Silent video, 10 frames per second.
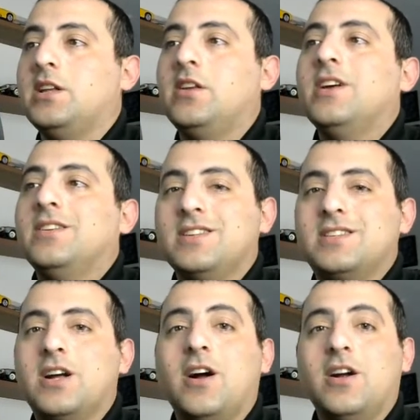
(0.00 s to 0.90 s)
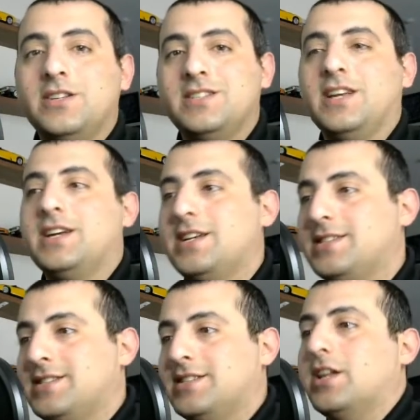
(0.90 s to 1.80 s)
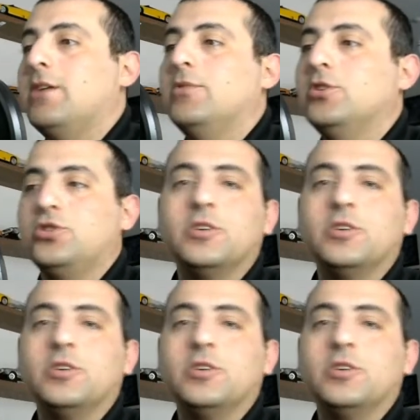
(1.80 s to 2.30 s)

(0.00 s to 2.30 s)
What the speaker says: this card is extremely short